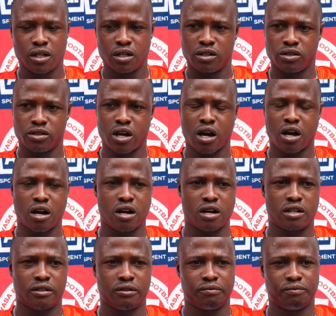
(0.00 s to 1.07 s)

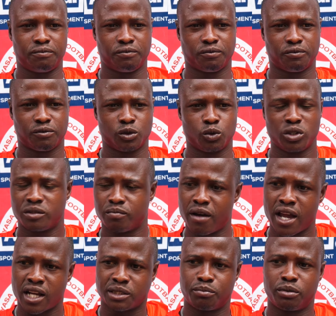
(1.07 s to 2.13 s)
Yeah, with
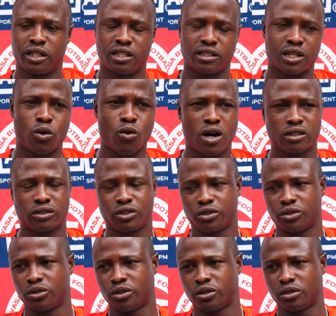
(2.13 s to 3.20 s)
my experience, I want
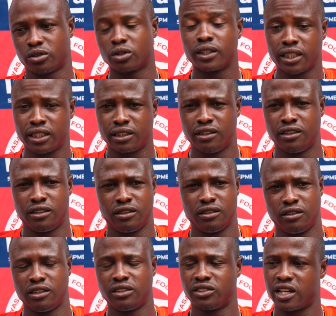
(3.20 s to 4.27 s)
to lead
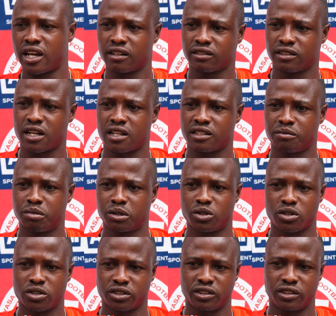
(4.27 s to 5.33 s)
these youngsters
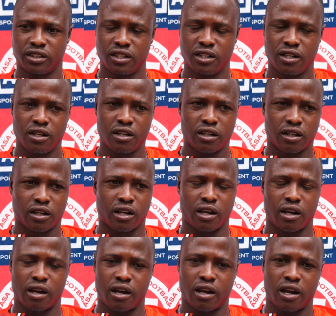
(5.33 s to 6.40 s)
because
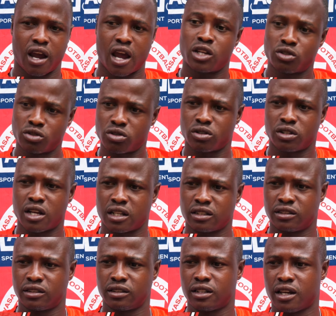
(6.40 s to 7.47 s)
I saw
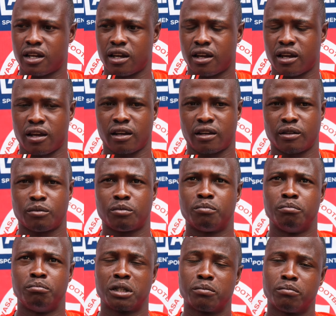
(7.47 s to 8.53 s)
that
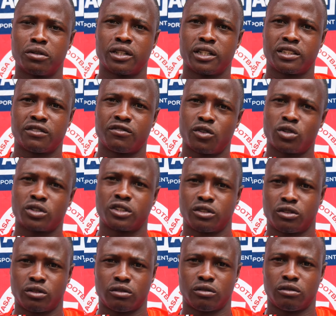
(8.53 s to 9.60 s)
Big Bullets have got
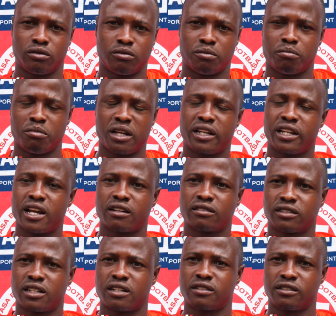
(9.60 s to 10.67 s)
many
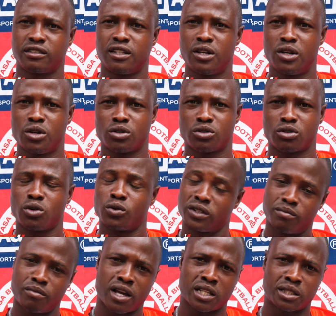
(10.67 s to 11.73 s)
youngsters. So
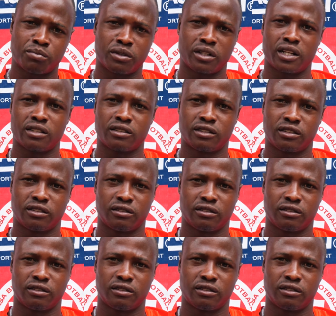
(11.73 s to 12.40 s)
with my experience,